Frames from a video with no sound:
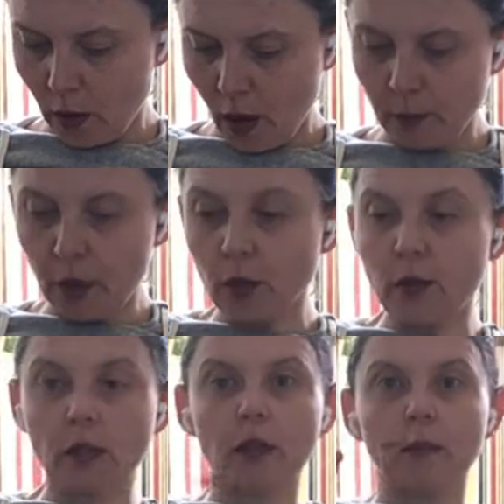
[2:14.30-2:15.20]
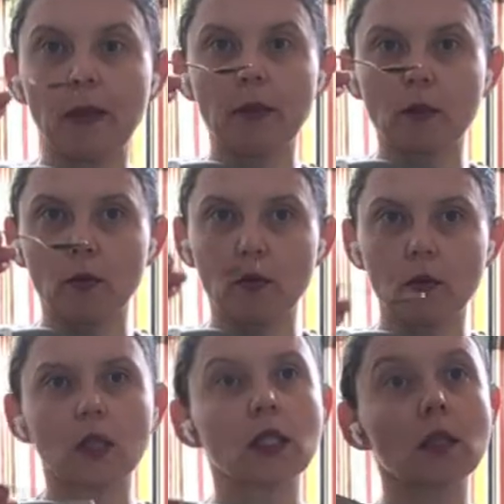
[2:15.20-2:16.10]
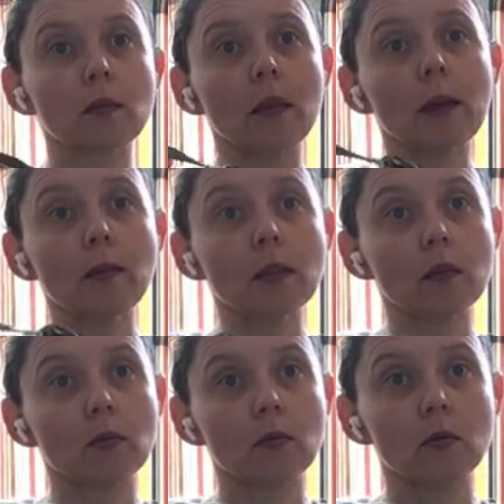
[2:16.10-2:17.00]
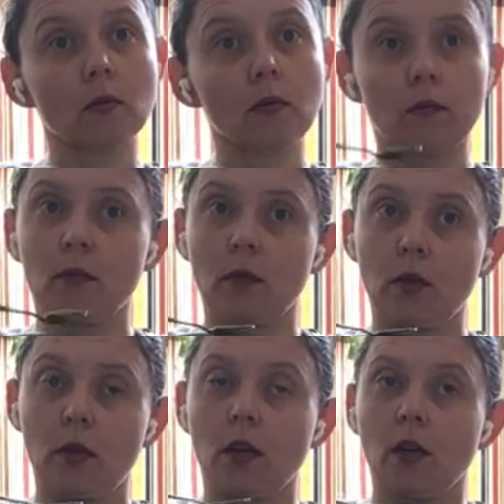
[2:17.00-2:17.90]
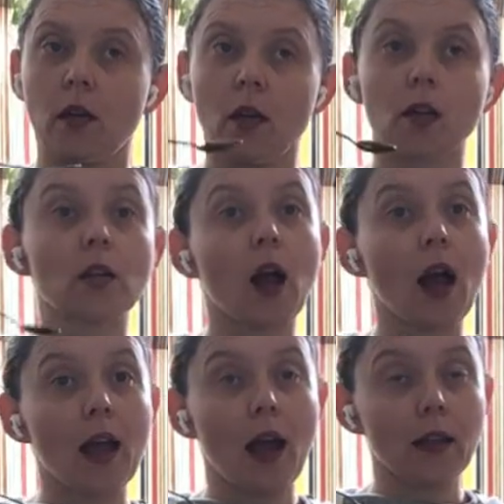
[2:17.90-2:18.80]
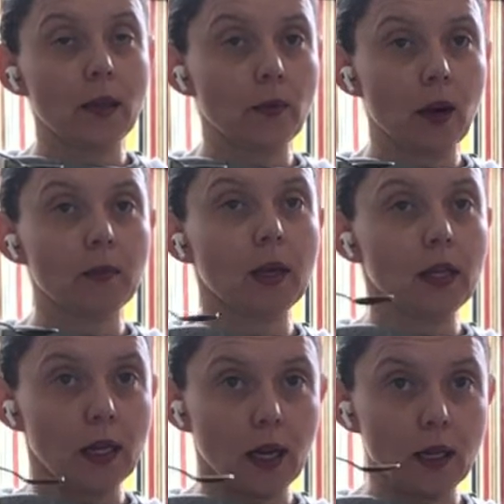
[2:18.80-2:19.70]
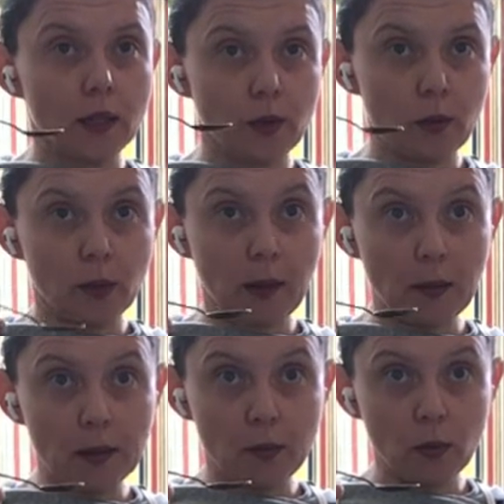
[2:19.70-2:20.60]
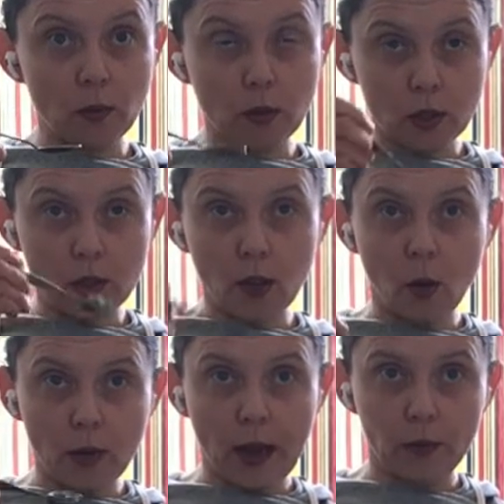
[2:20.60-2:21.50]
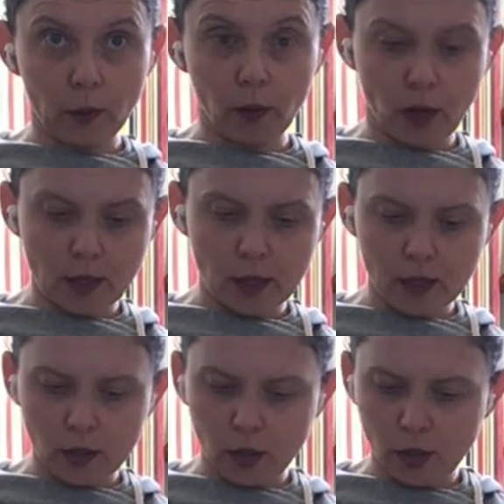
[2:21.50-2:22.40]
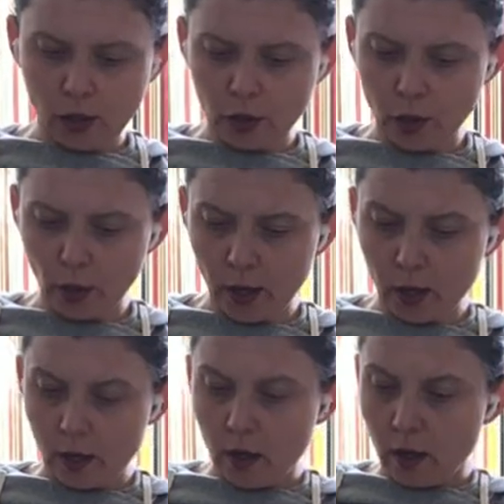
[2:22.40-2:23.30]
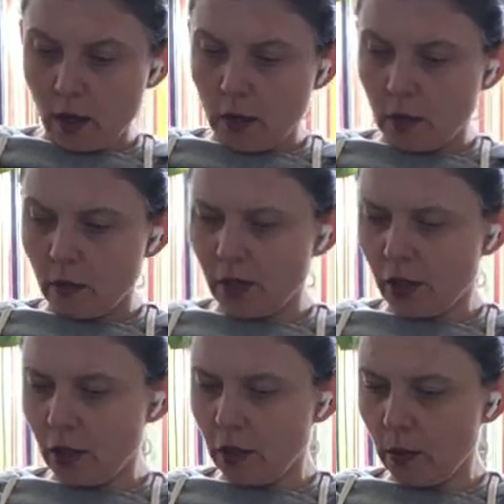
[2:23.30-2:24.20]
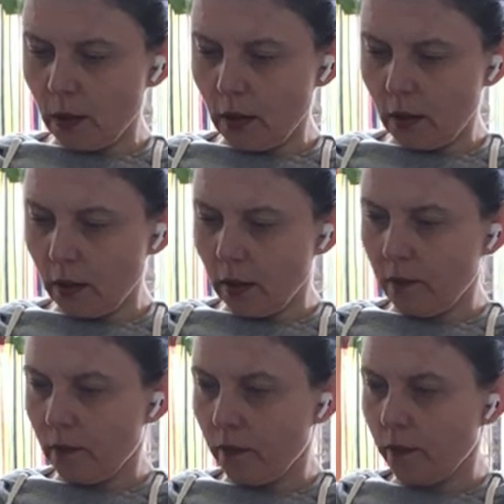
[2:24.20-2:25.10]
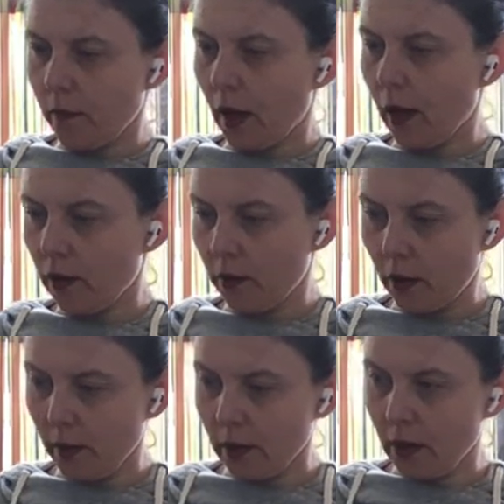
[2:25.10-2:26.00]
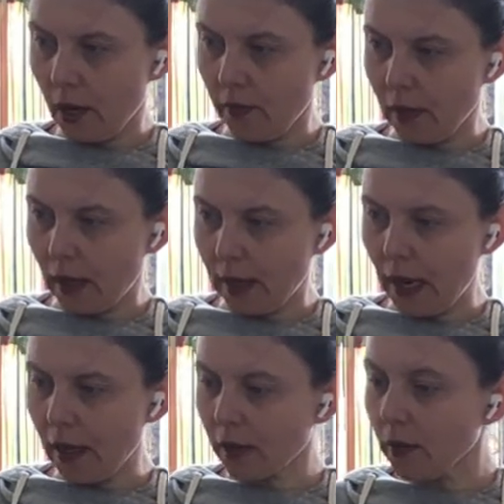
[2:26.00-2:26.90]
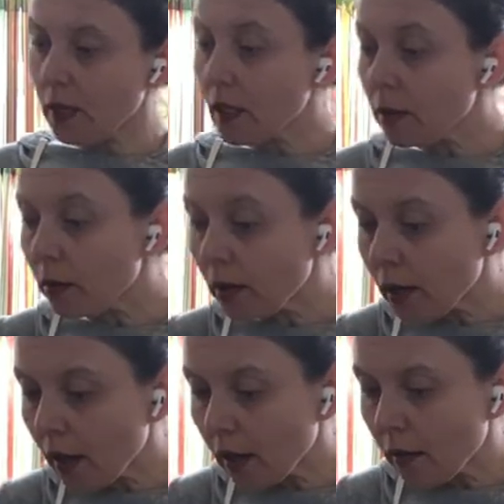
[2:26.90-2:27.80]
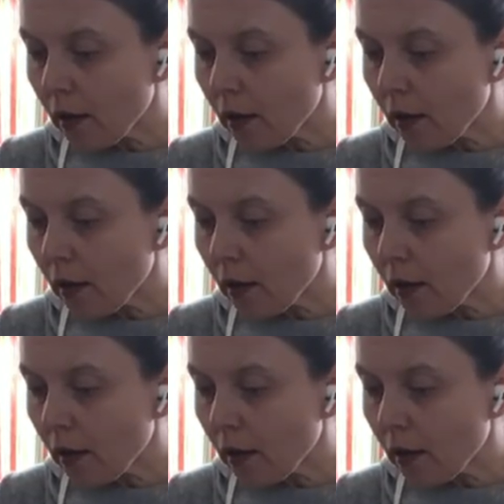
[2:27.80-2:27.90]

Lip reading: I'm going to use a little baby spoon. This is my baby spoon. I highly recommend eating ice cream with a baby spoon to slow down the process so you can enjoy it. So I'm just going to do a little, I don't know, it's not even like an eighth of a teaspoon in here